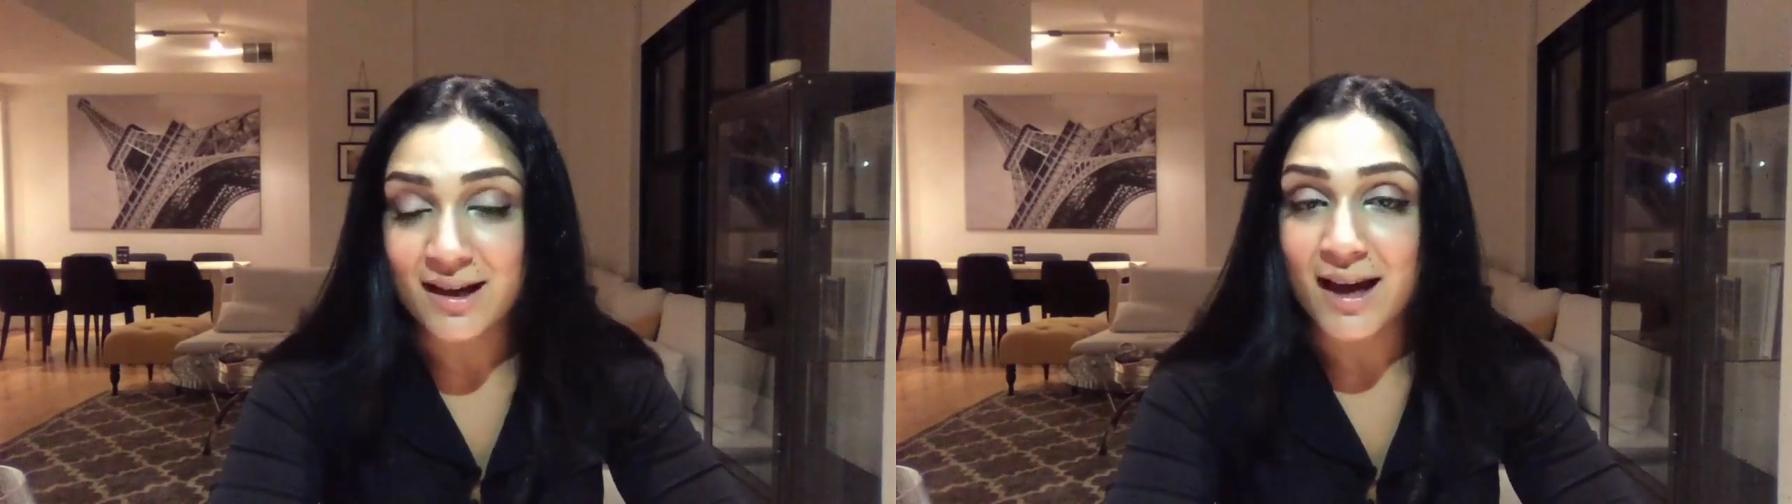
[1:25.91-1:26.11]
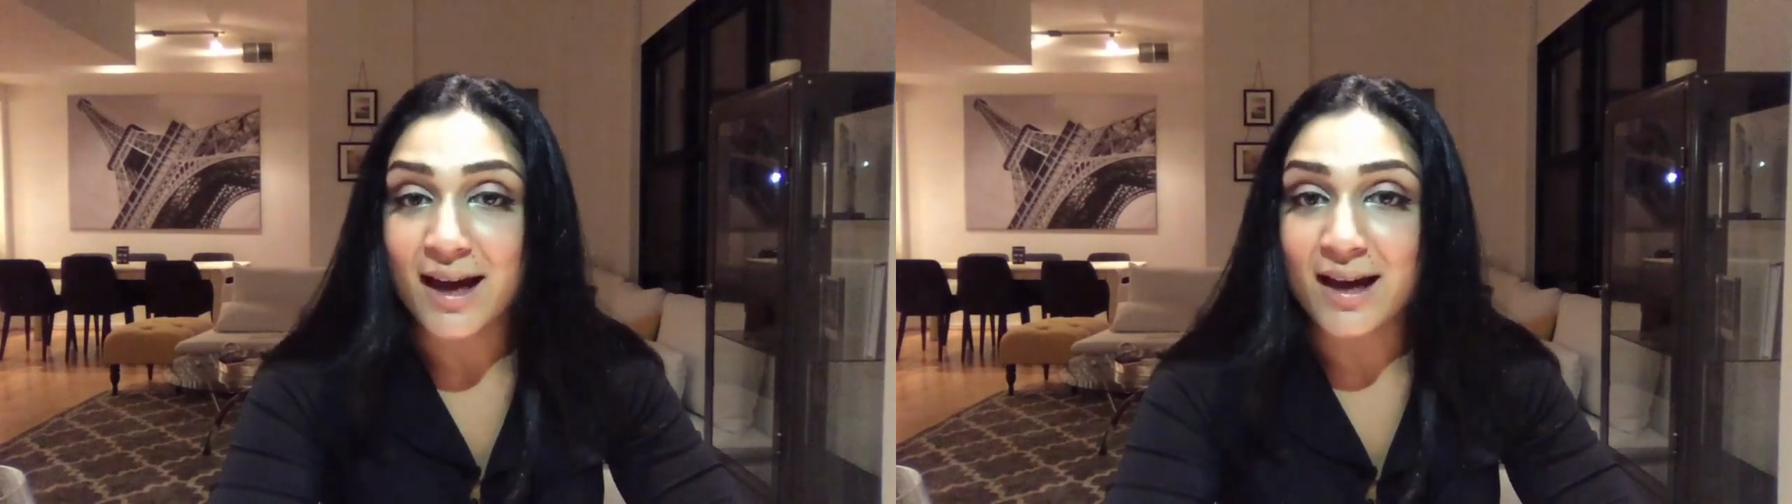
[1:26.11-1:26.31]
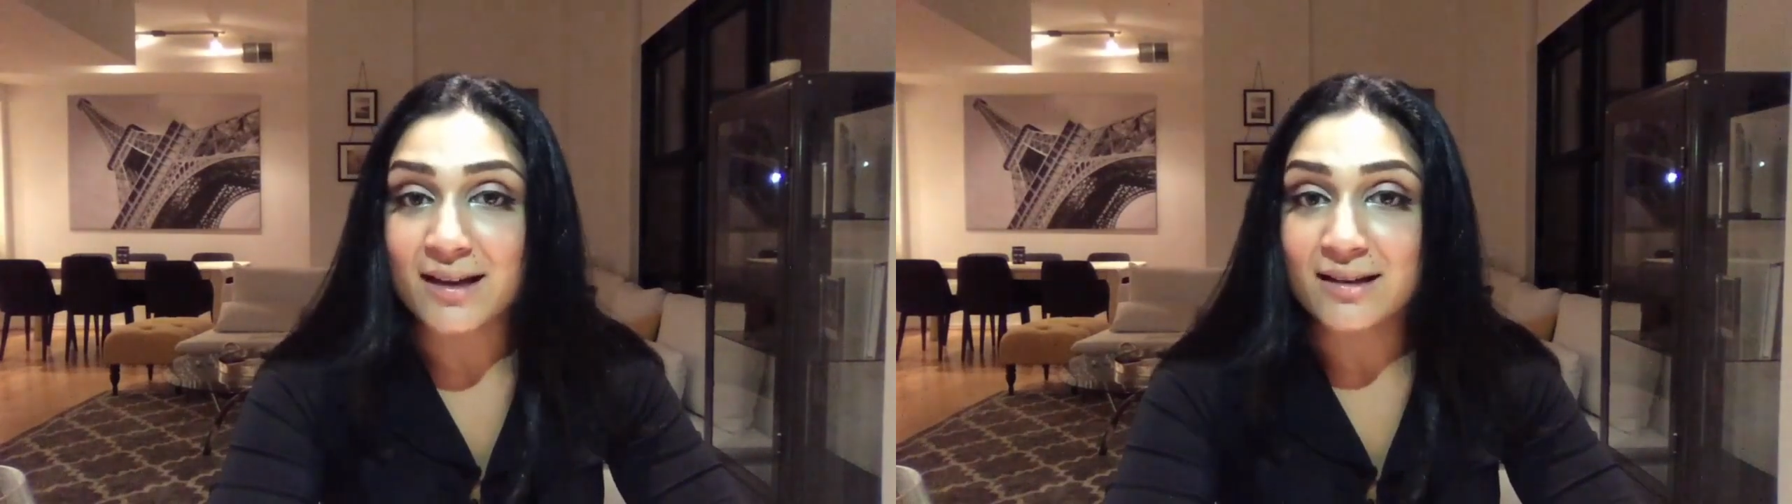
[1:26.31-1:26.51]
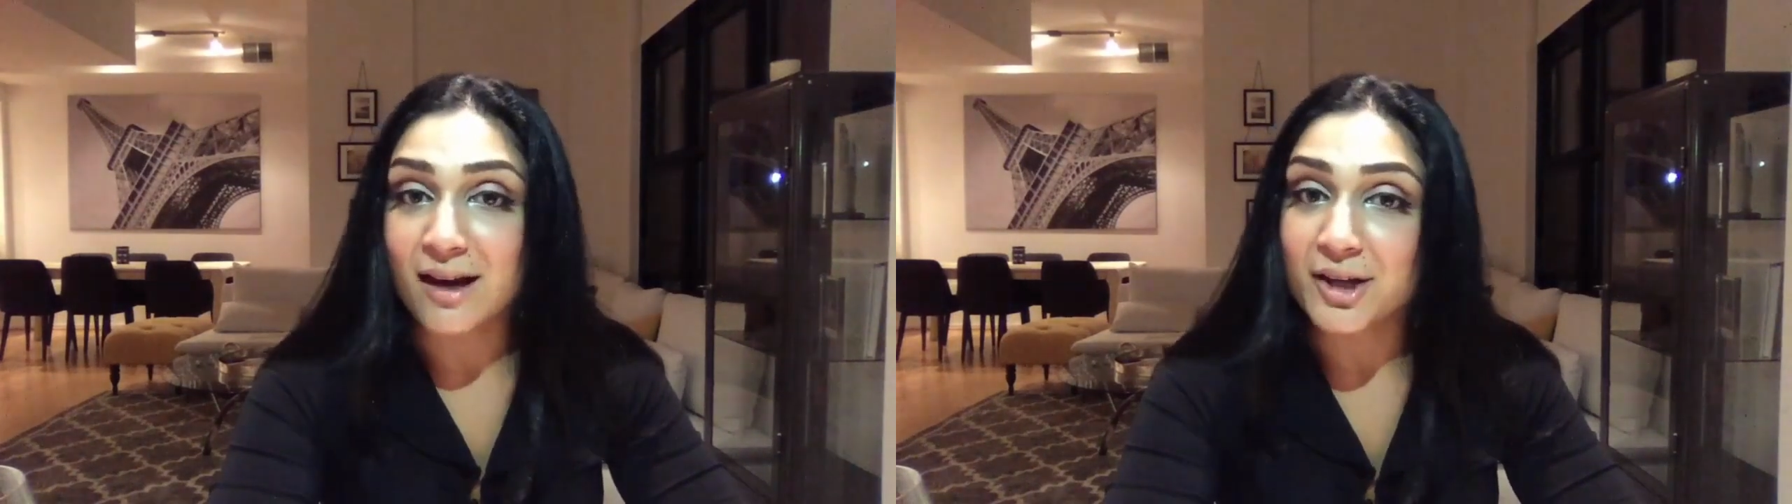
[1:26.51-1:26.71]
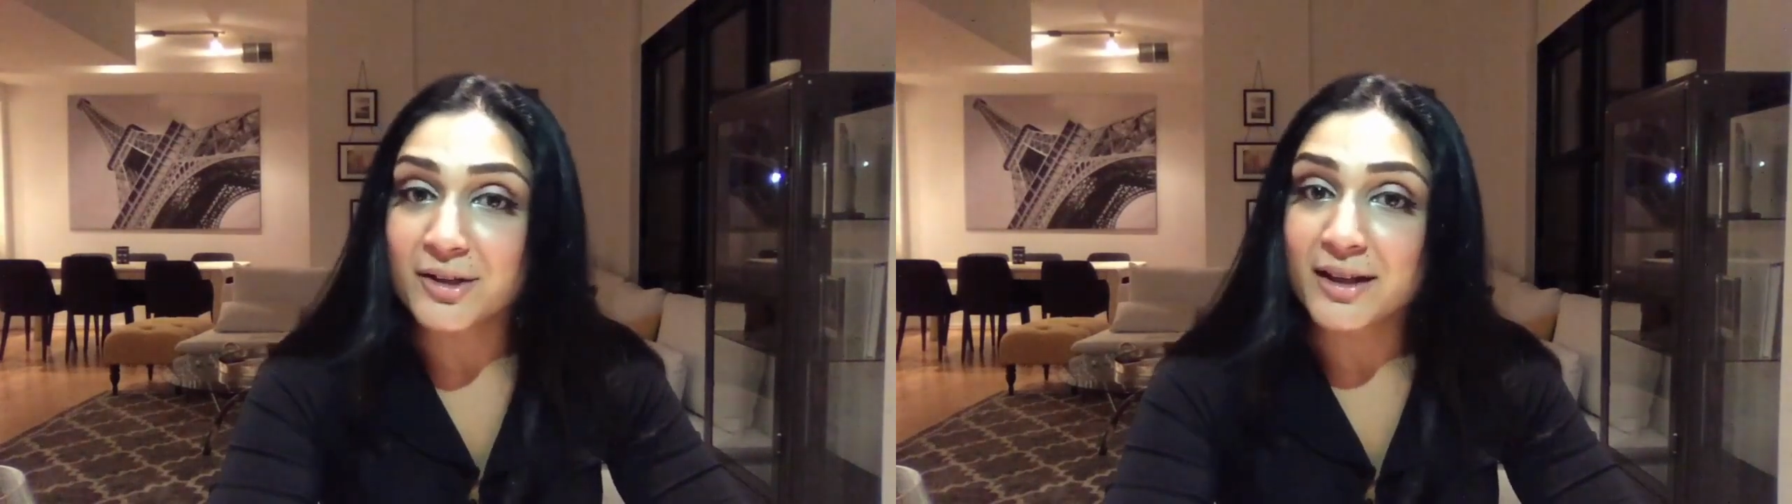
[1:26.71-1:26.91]
and
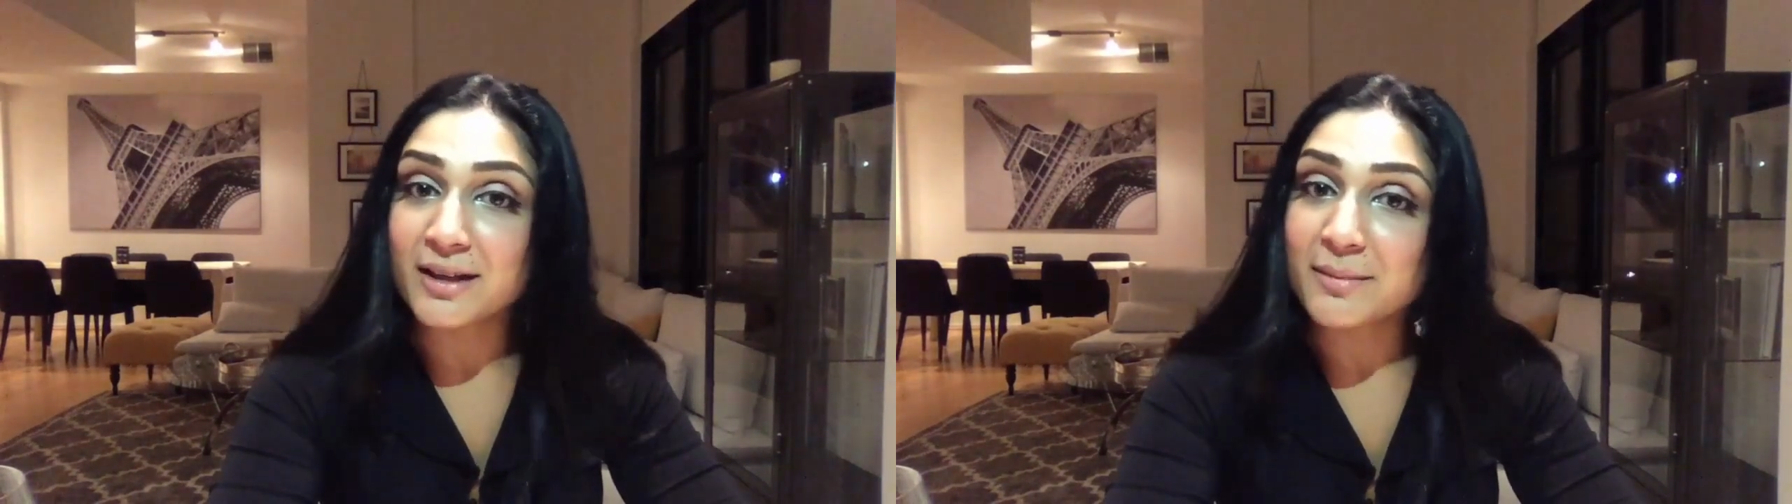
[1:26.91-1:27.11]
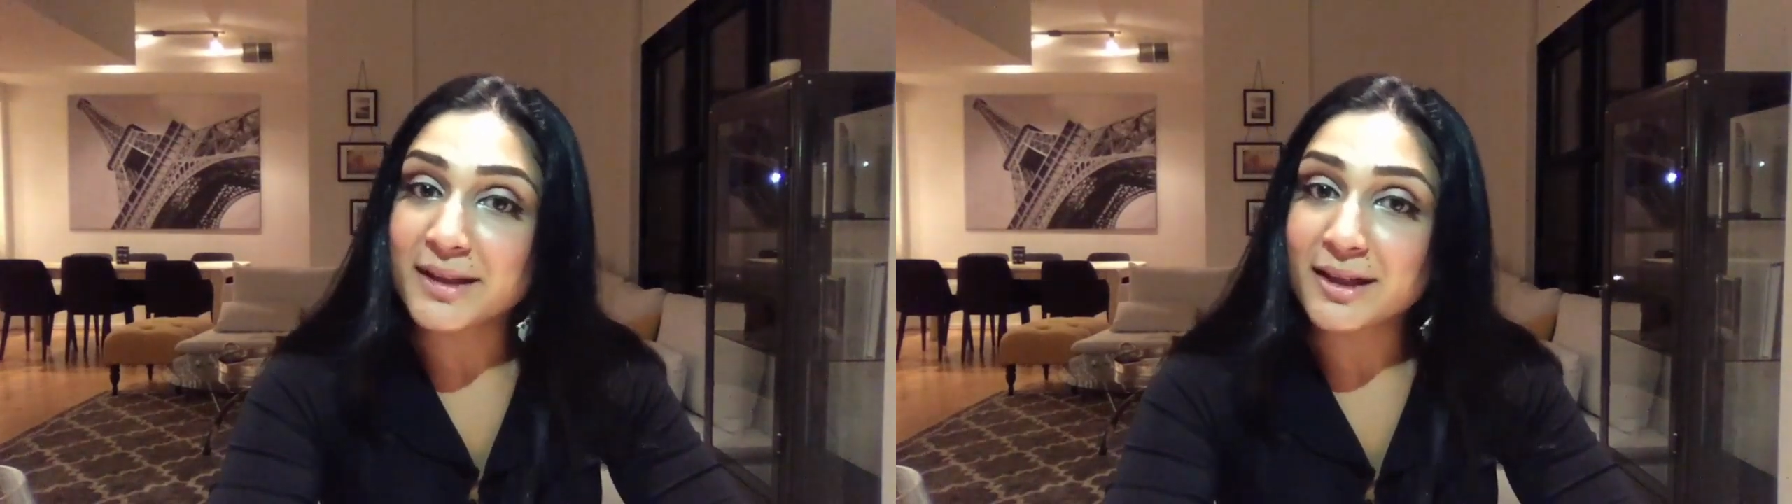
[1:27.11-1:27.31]
gonorrhea and chlamydia